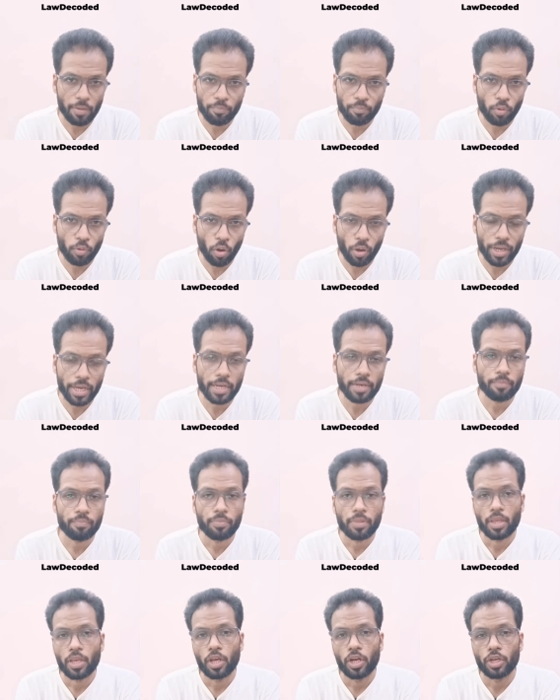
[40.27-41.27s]
employer
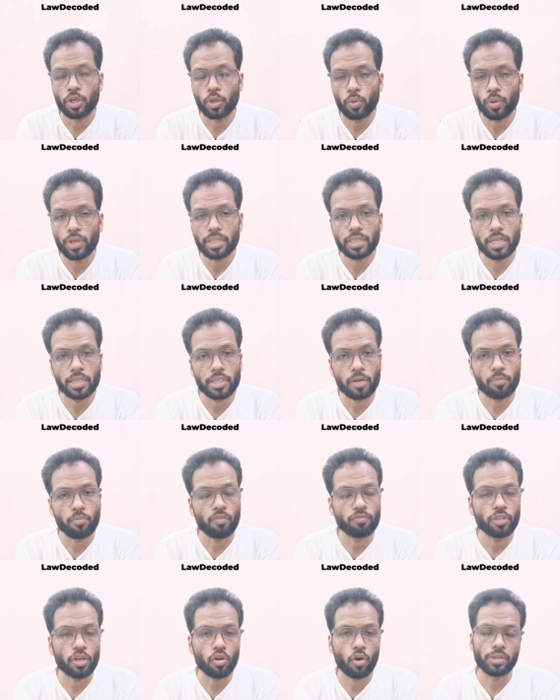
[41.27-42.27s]
during the
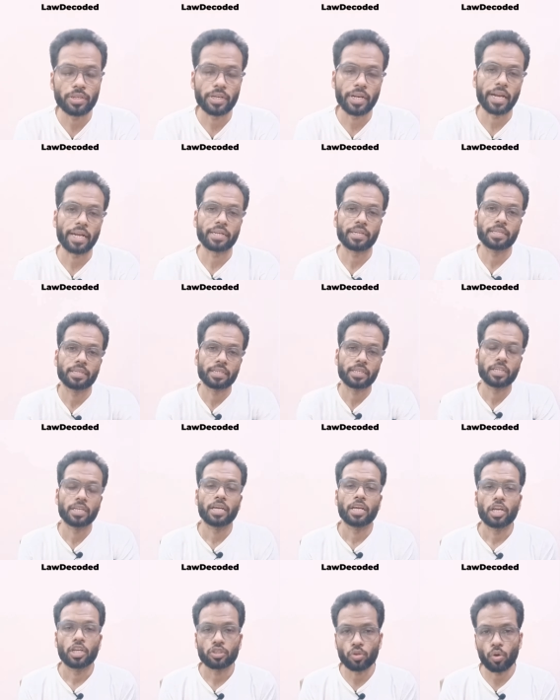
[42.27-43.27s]
term of the contract.
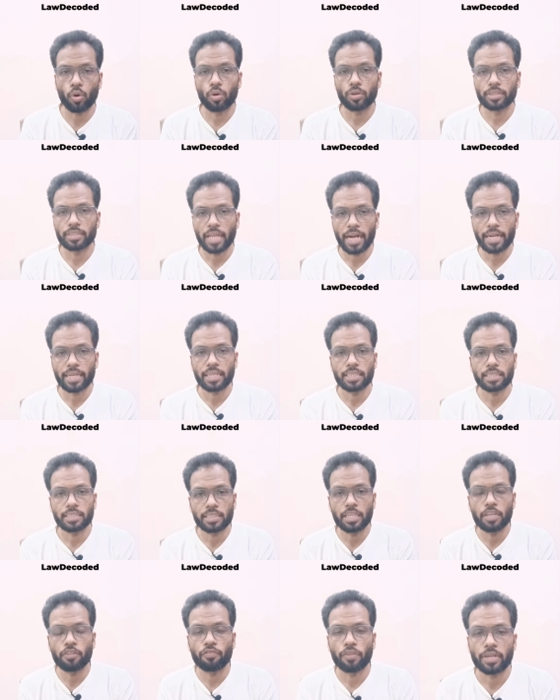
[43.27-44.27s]
So that
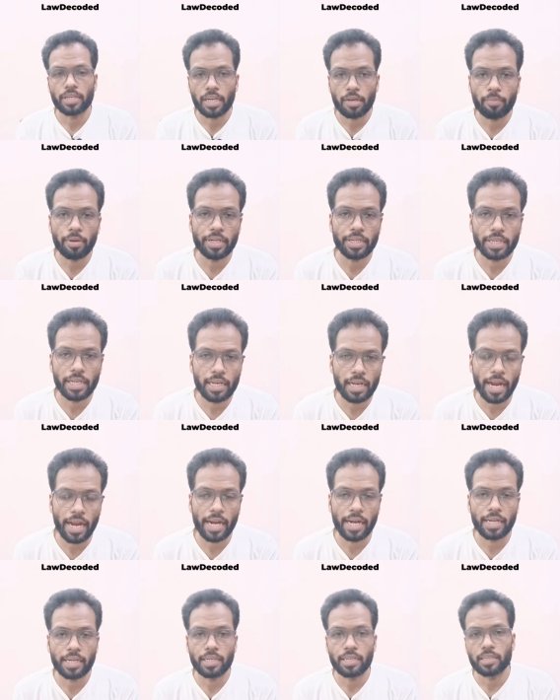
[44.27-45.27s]
is the fundamental
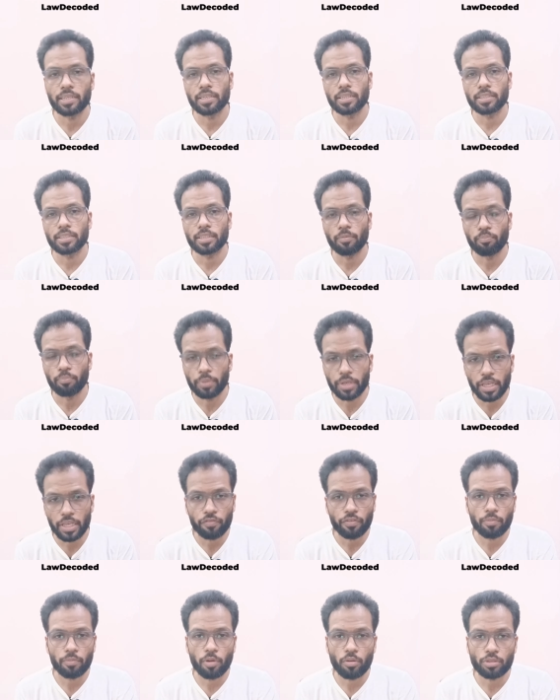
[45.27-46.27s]
and the
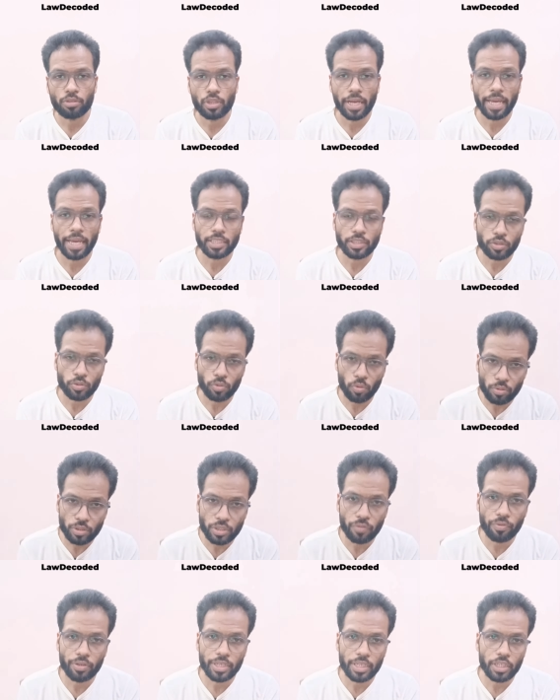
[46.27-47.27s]
brief about the
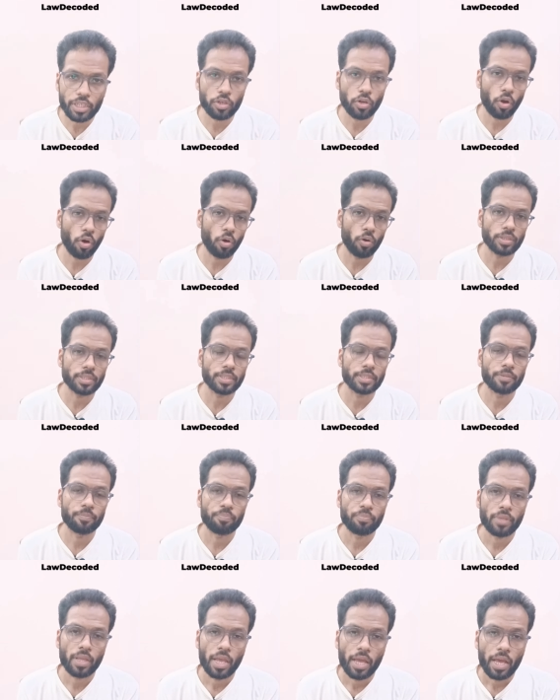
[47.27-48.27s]
exclusivity clause.
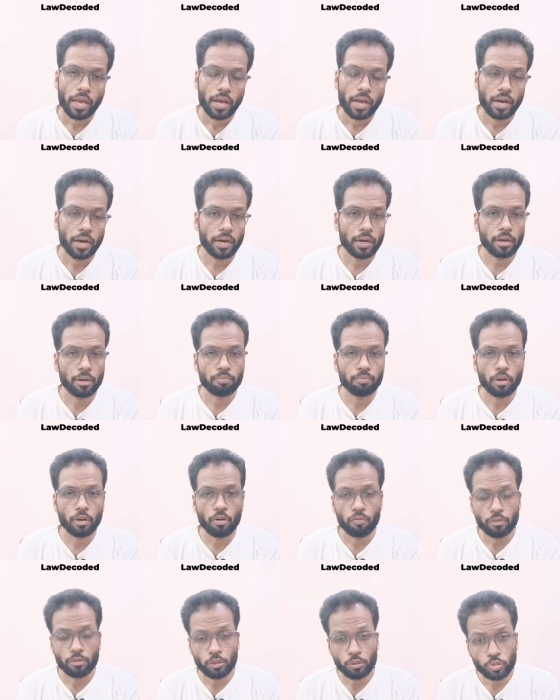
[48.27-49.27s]

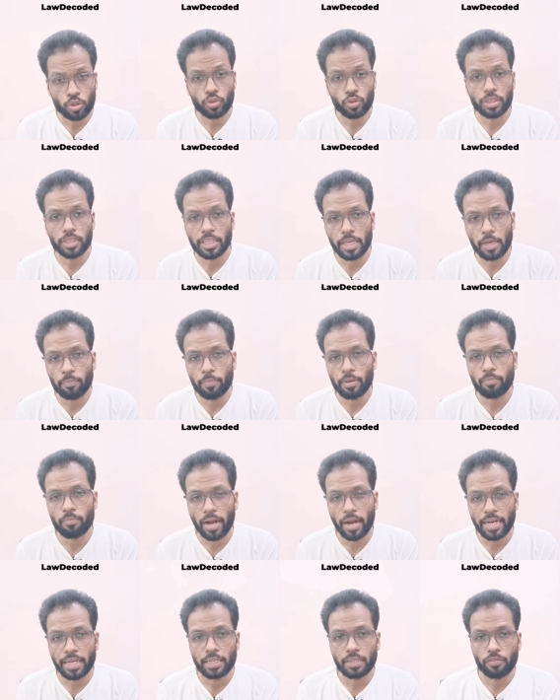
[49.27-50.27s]
You should keep
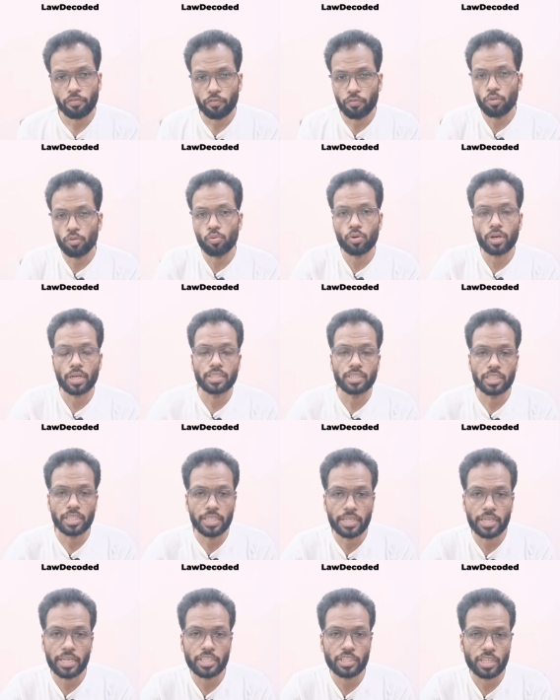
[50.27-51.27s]
in mind few
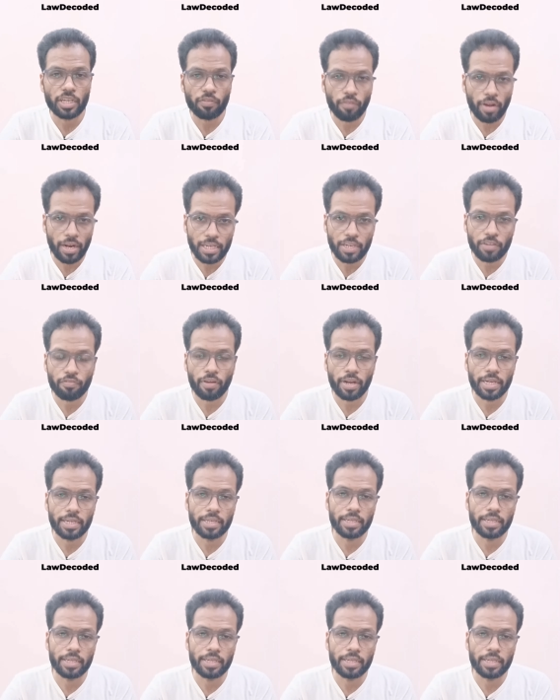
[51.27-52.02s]
consideration while